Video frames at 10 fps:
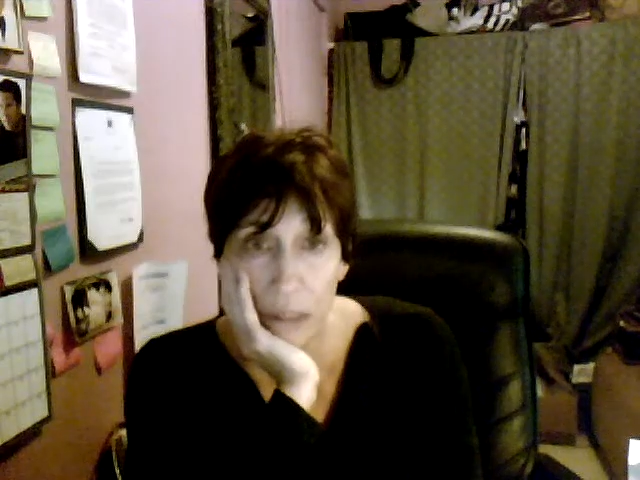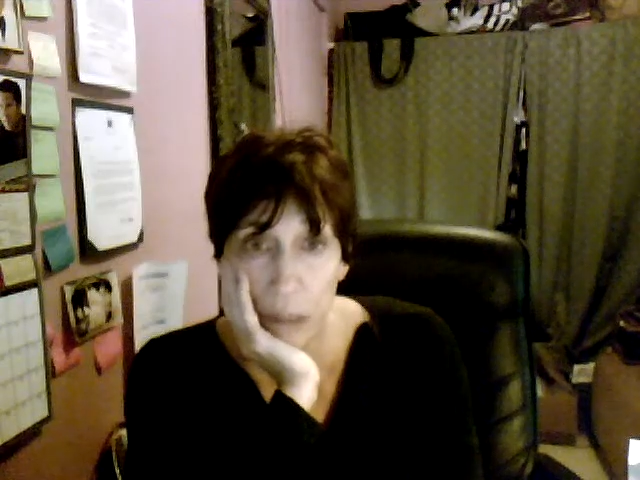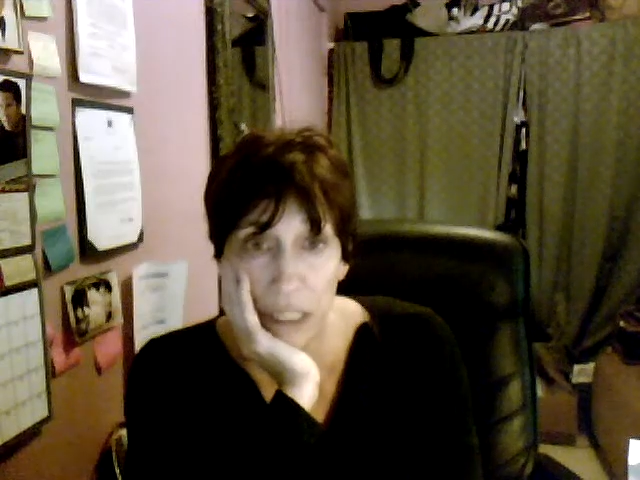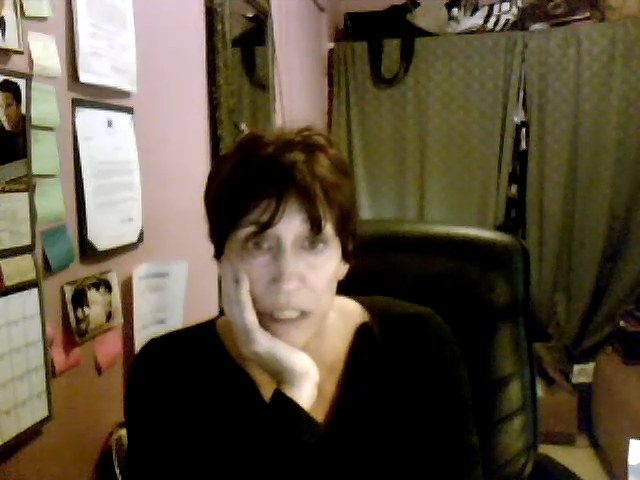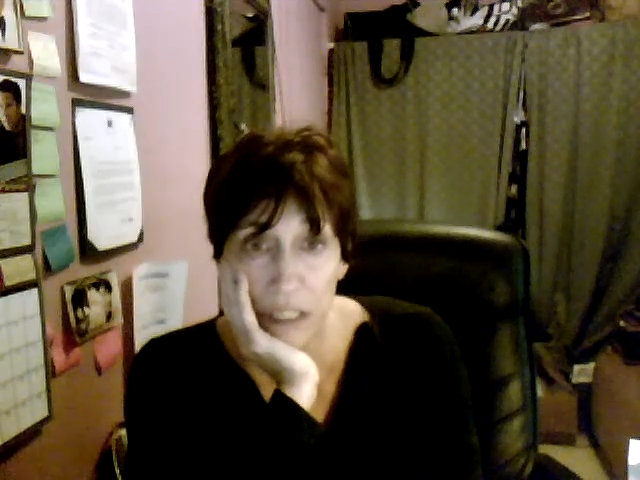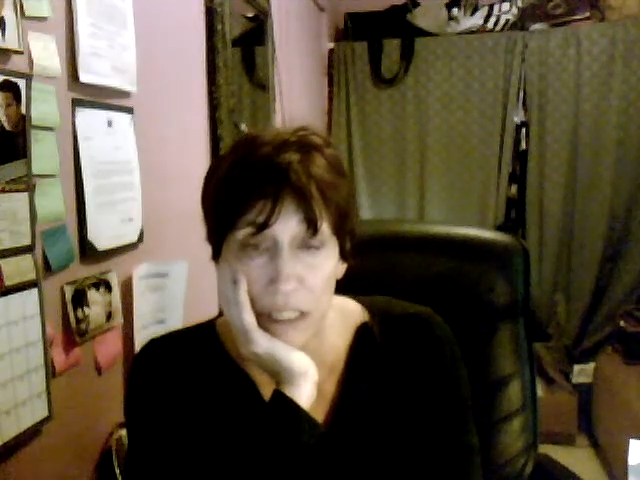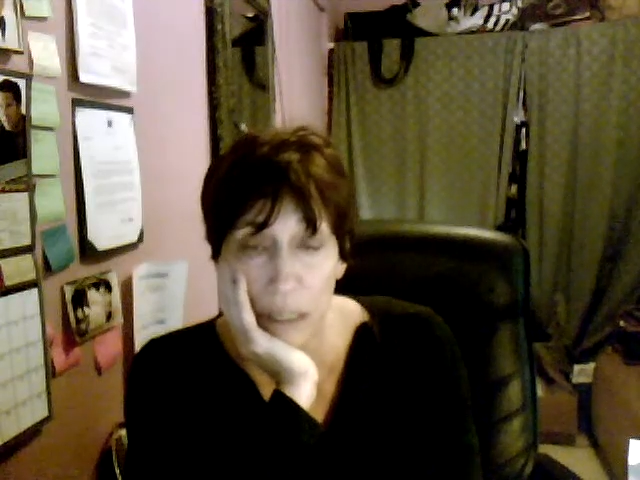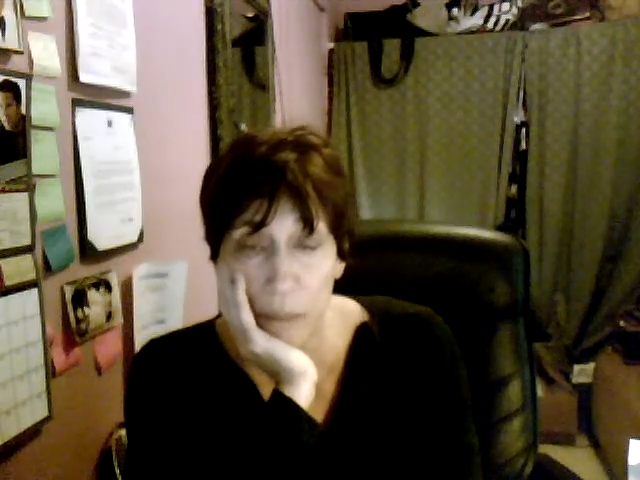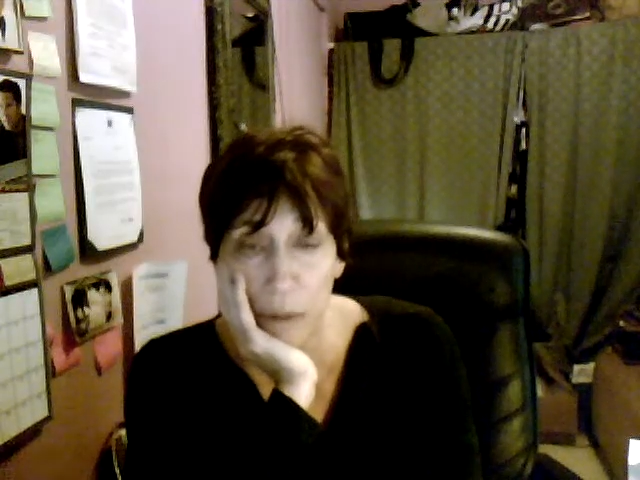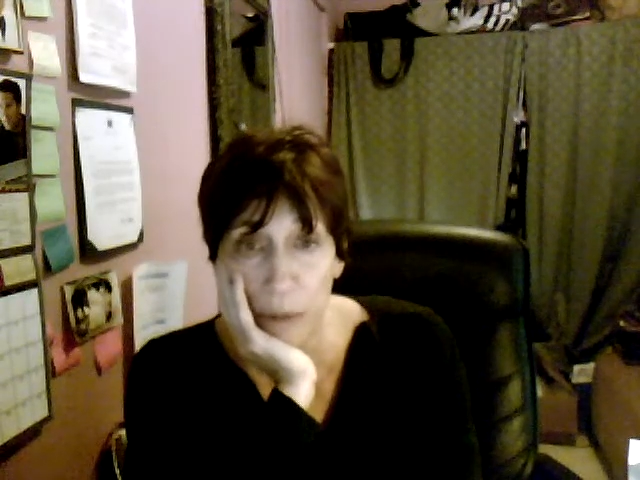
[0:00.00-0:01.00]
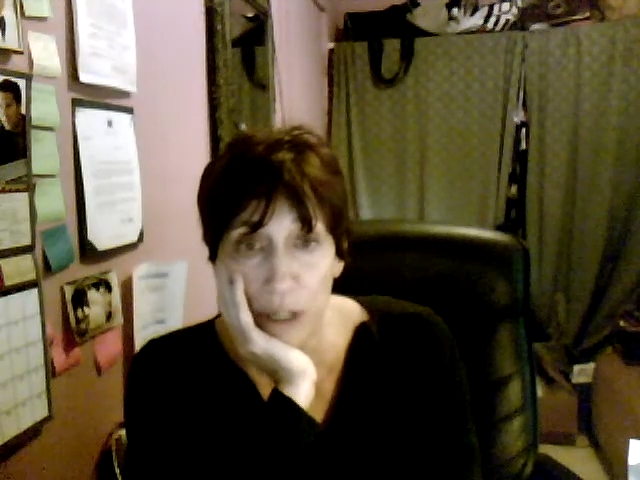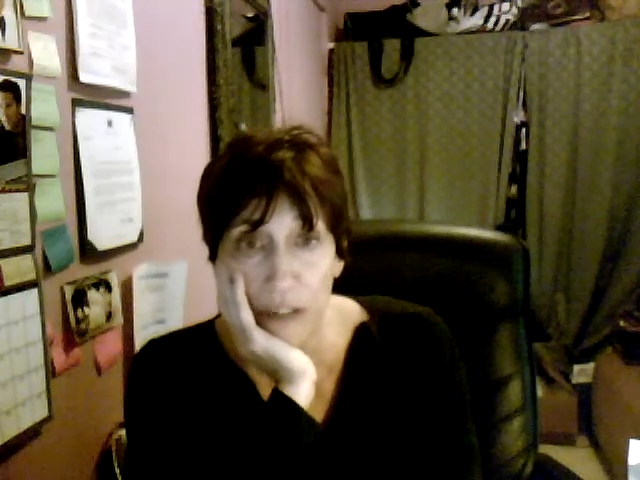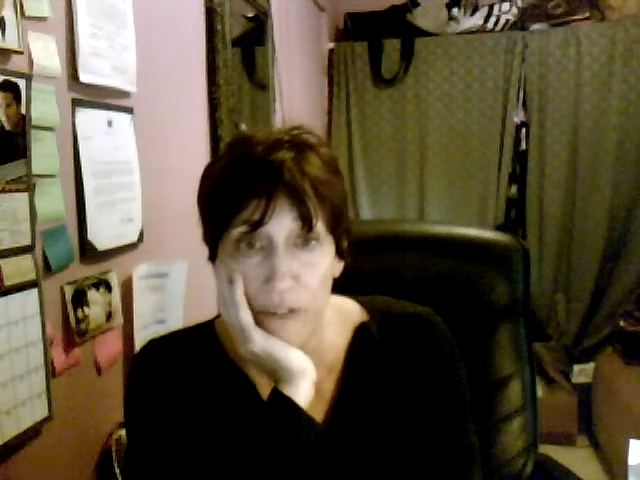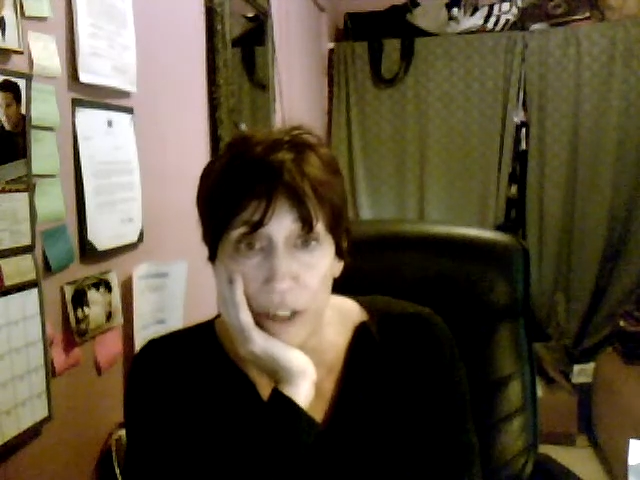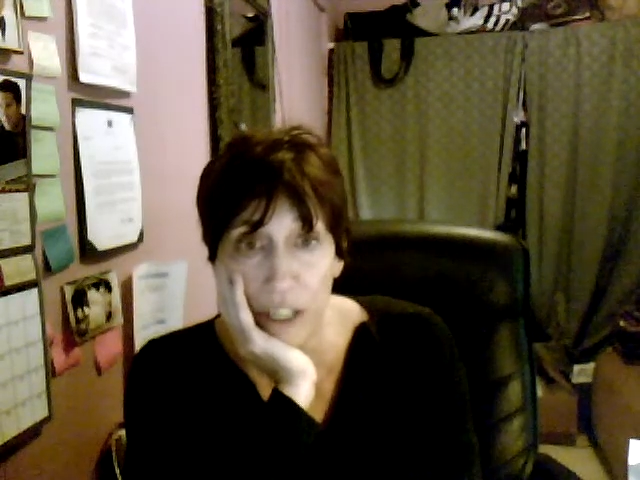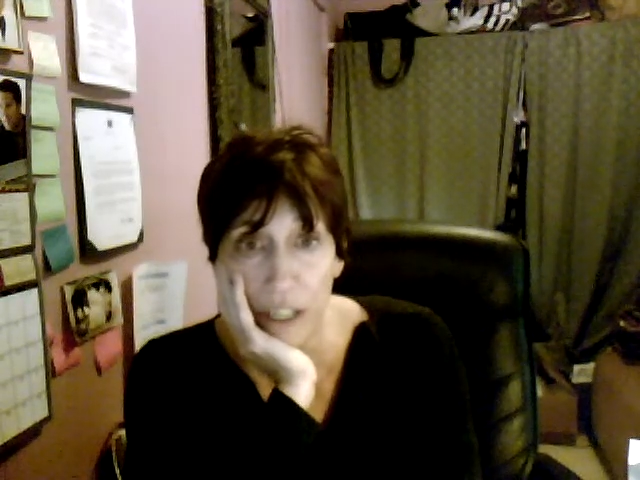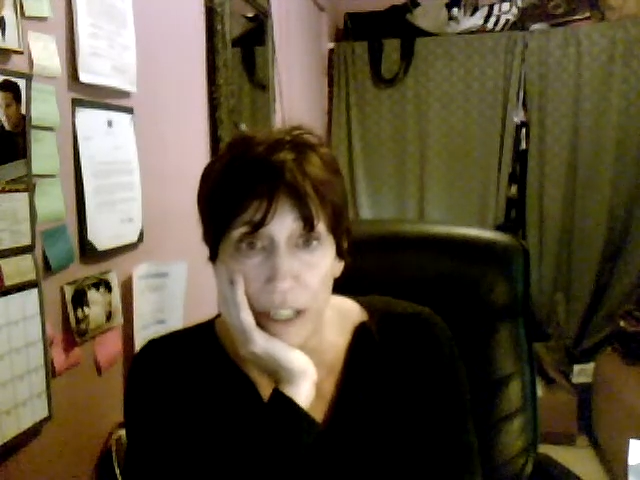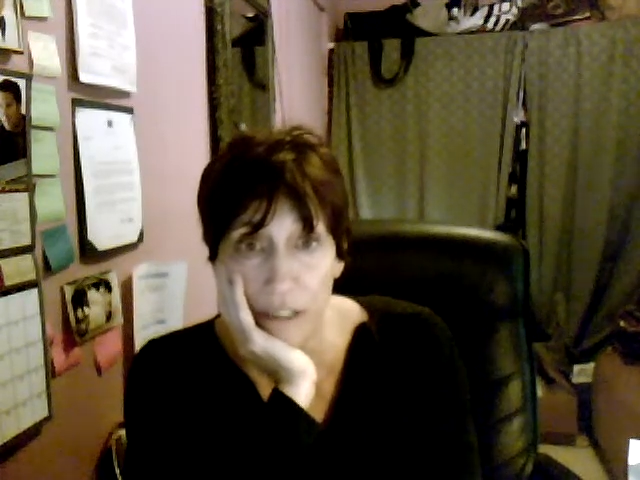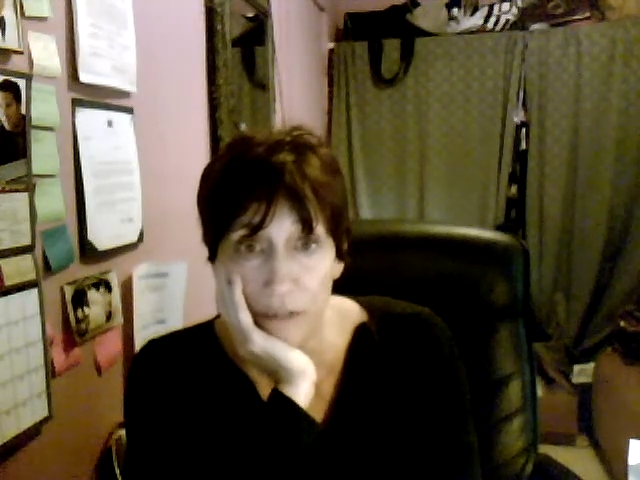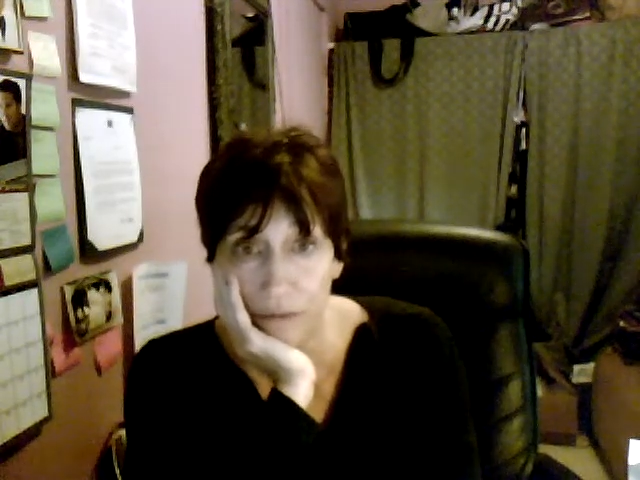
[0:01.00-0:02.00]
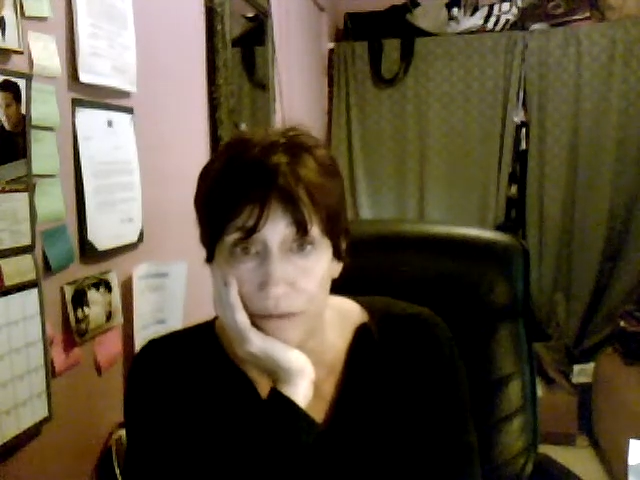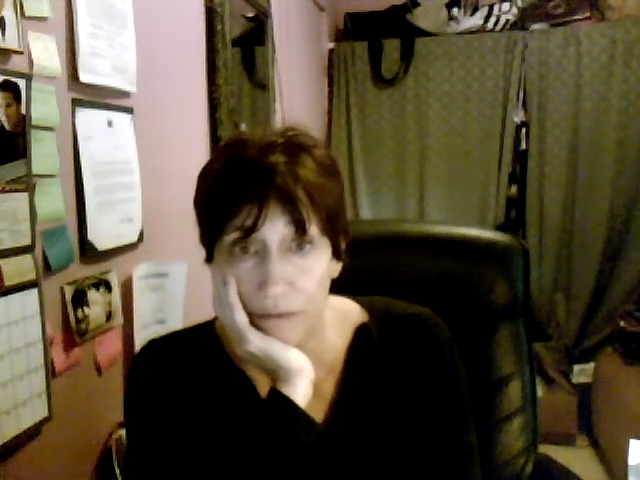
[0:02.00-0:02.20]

I'm a little sleep deprived right now.